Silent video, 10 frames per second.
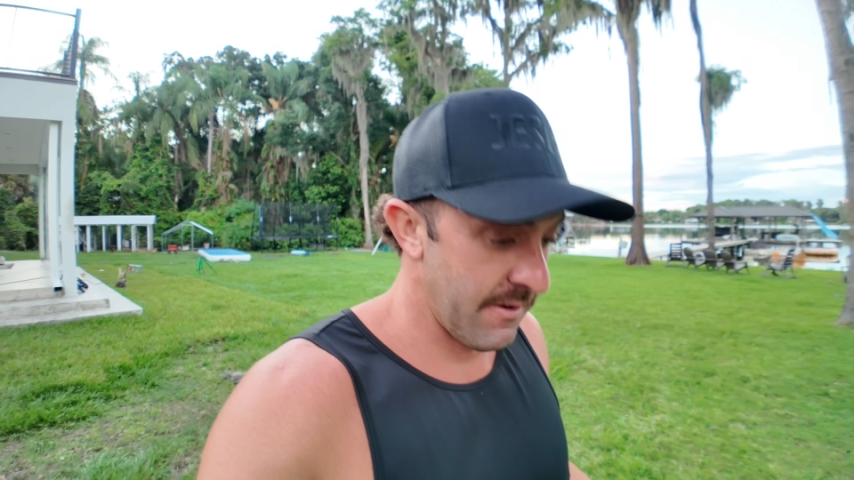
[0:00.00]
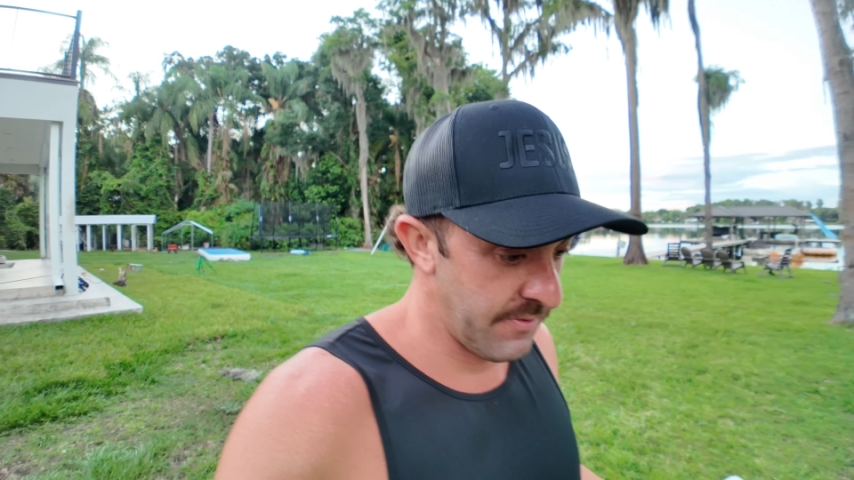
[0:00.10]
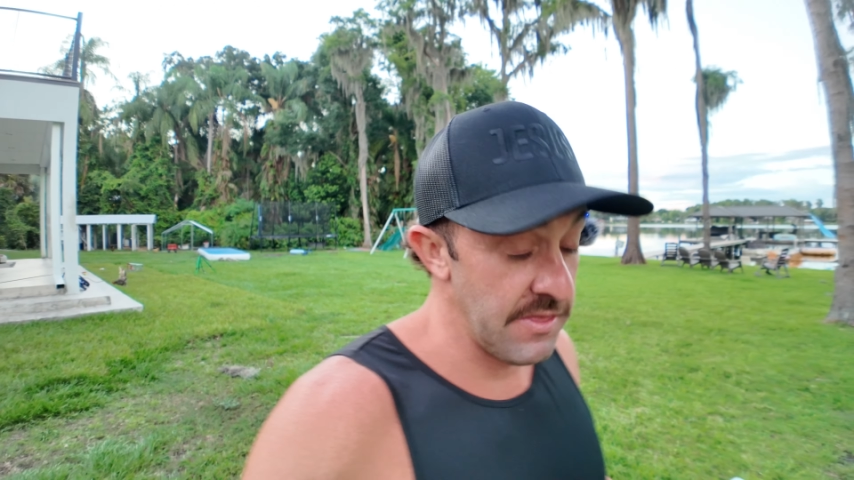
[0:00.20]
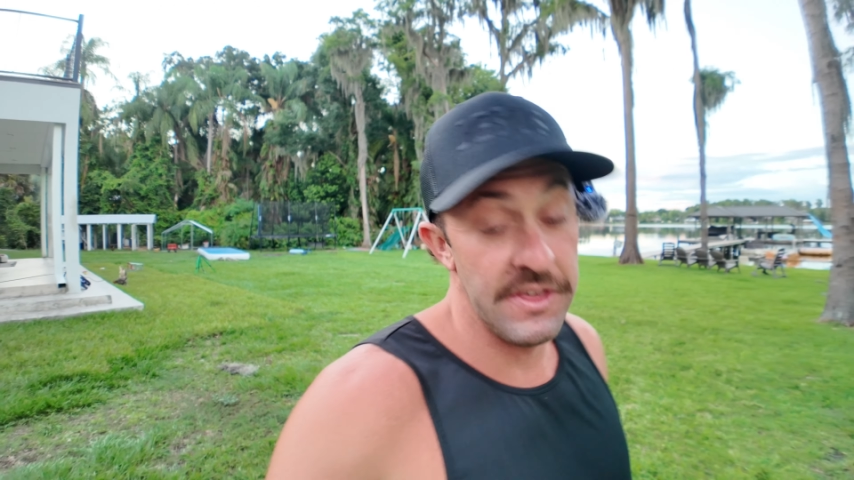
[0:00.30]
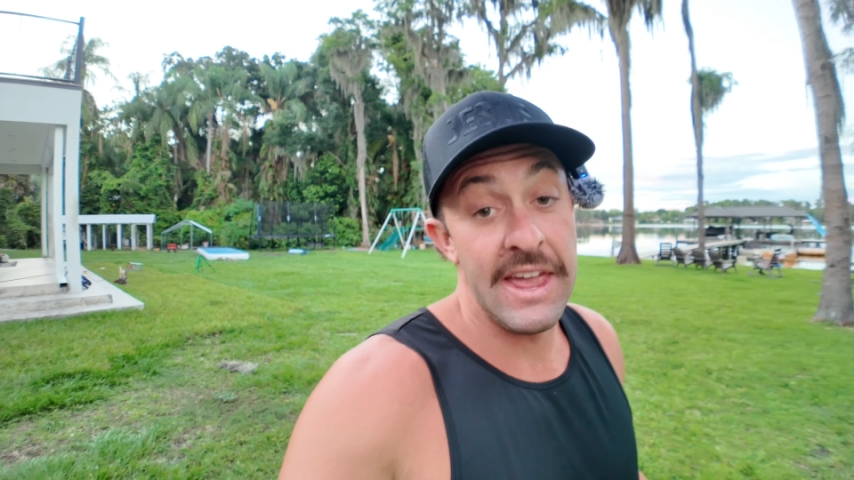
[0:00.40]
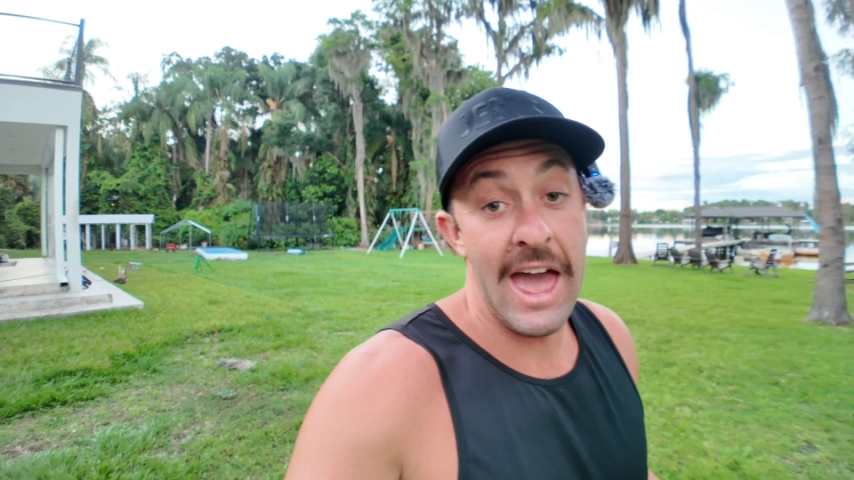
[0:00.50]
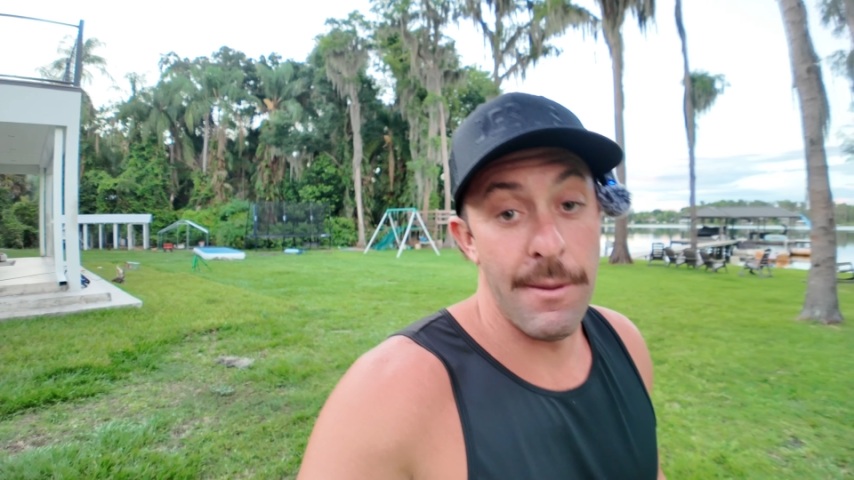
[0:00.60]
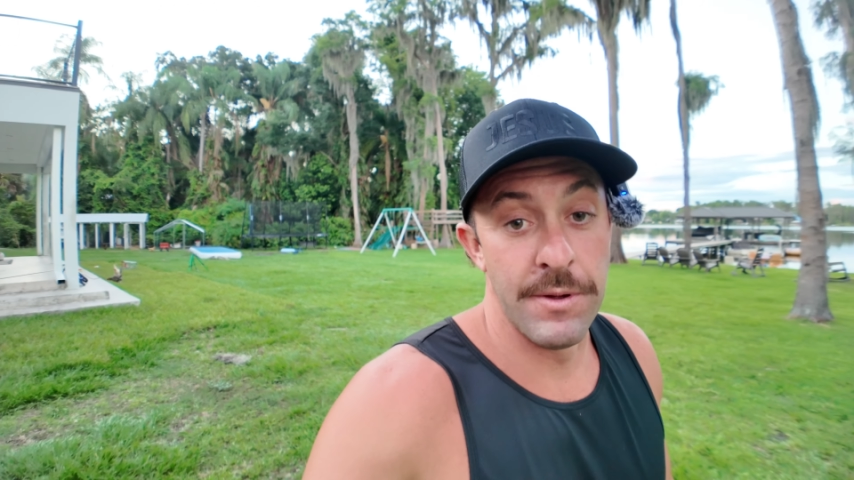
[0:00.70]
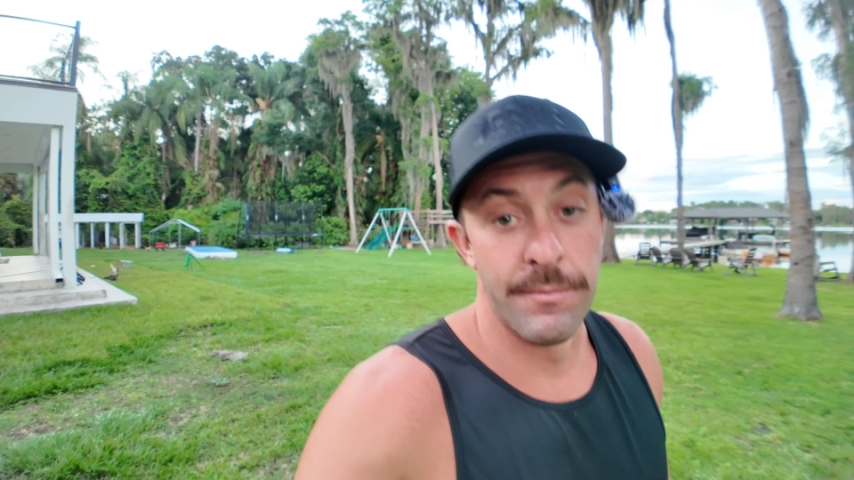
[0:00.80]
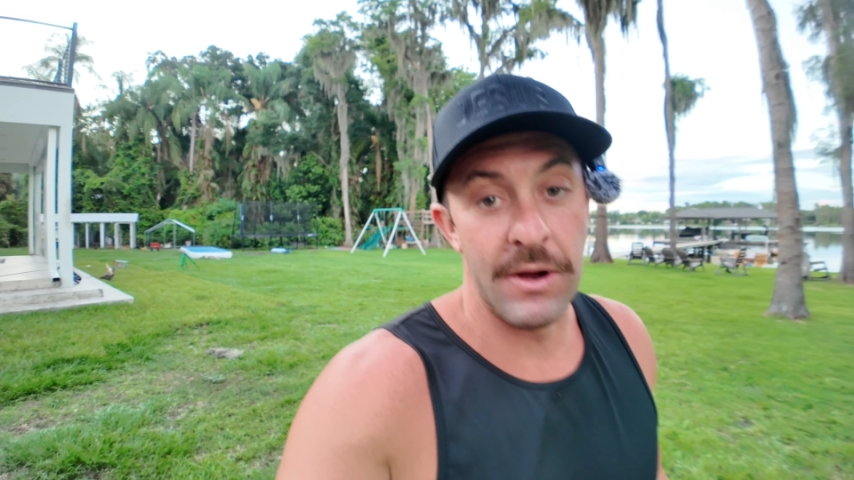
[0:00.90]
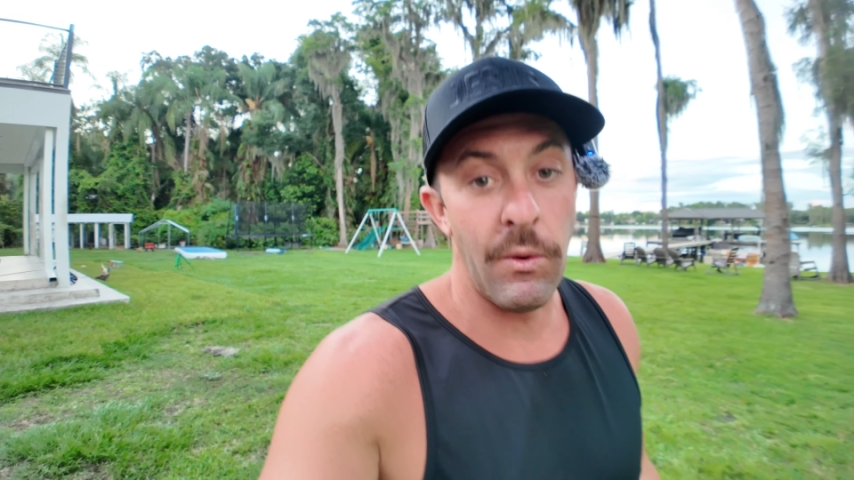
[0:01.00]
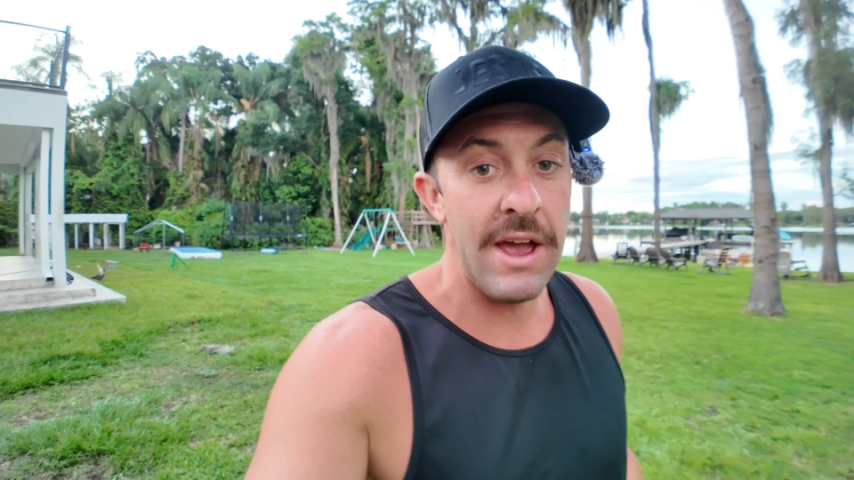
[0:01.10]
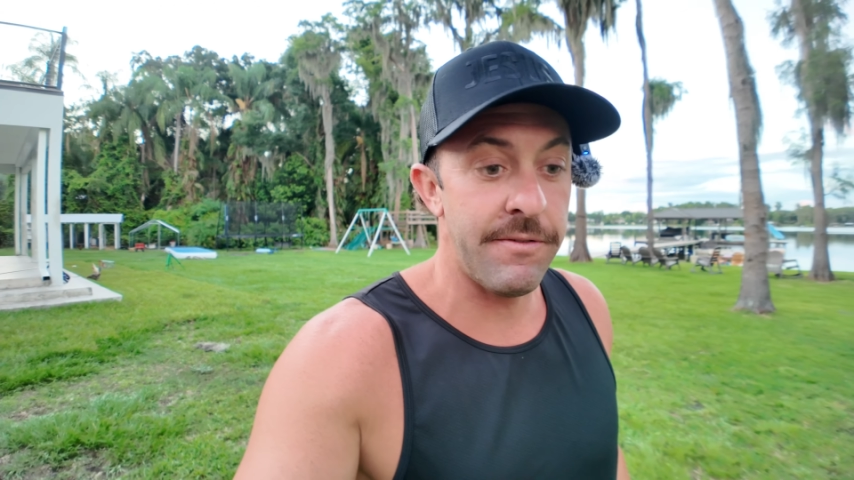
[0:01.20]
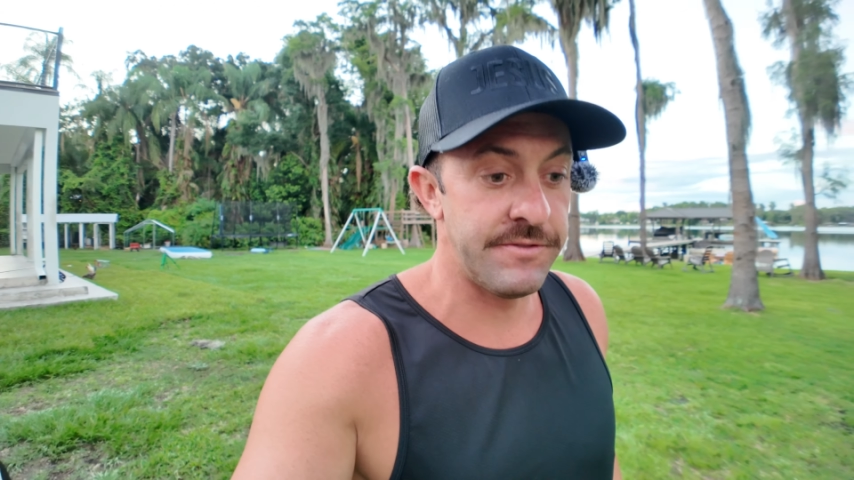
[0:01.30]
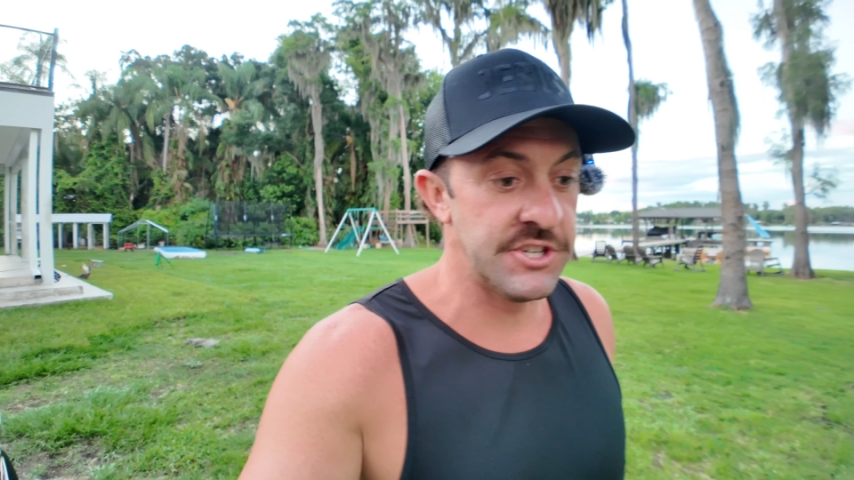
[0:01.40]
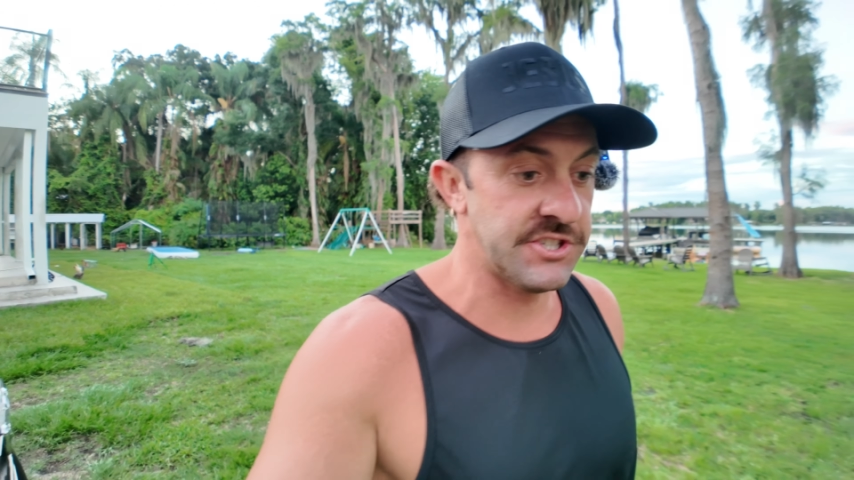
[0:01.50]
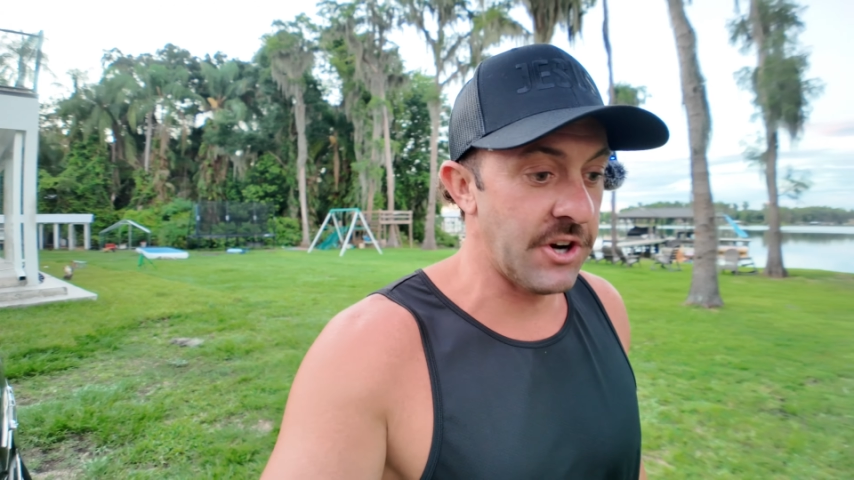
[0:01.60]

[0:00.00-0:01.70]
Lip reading: Fun thing happened. My wife just